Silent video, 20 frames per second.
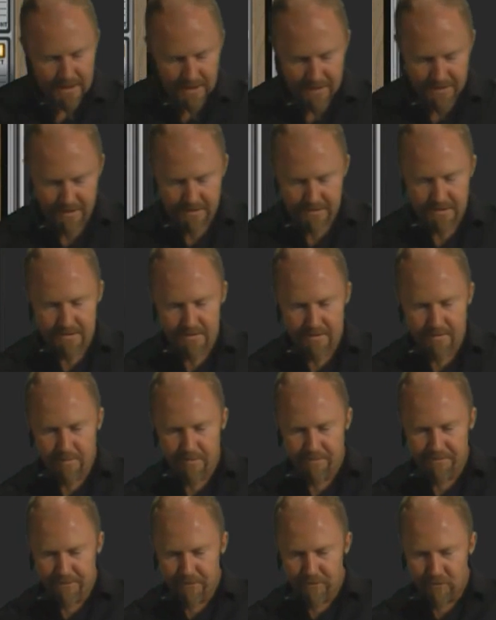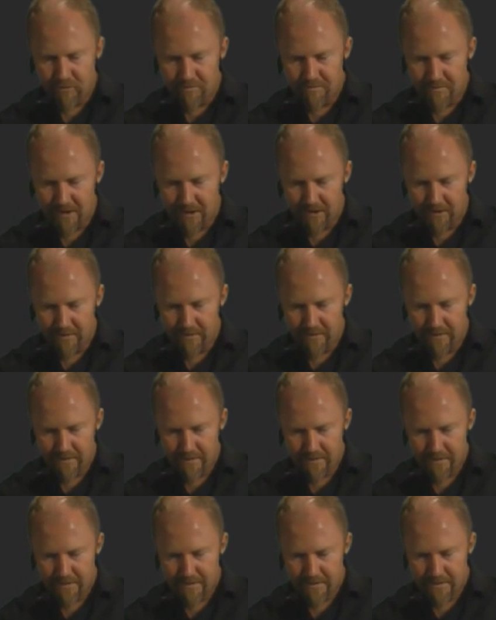And under the perform mode,
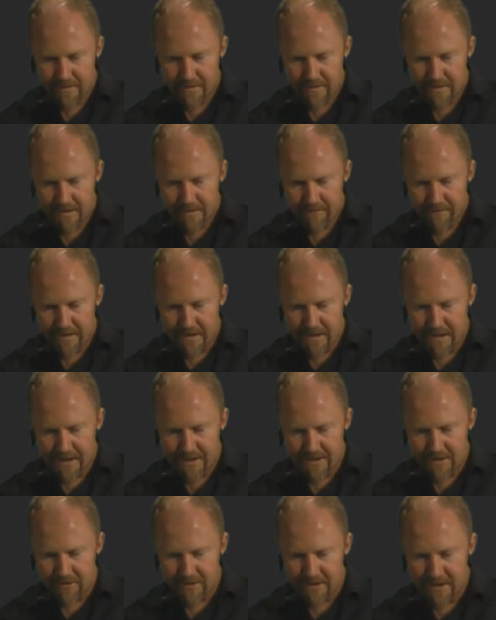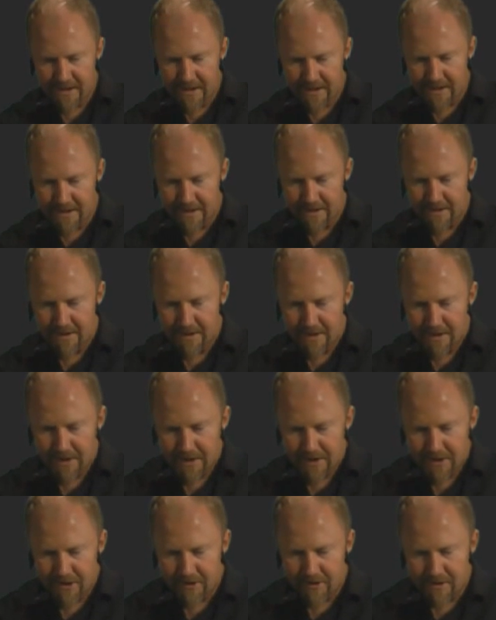if I click on here,
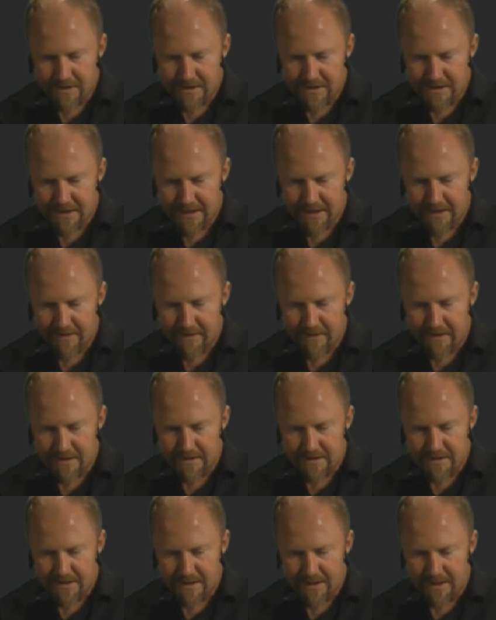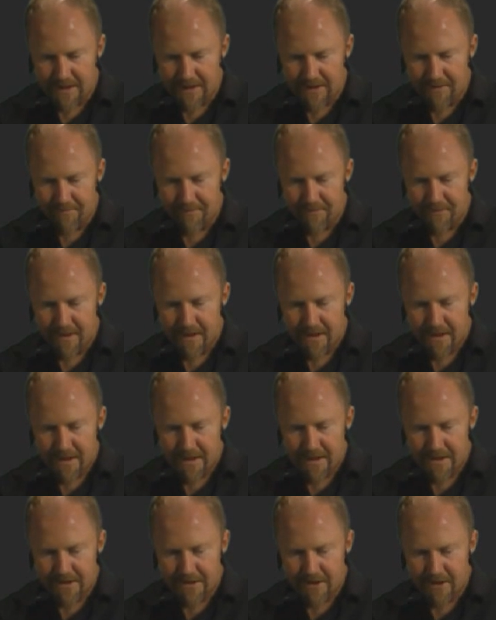you can see that
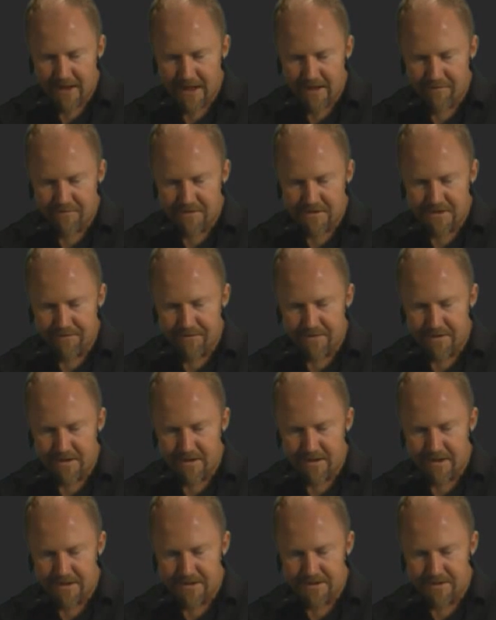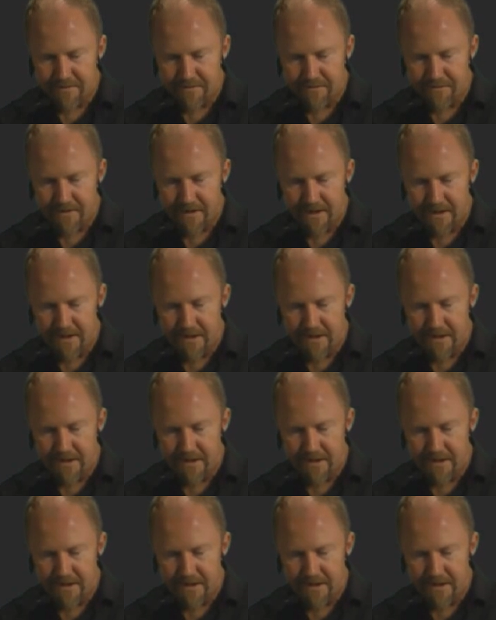you have different kinds of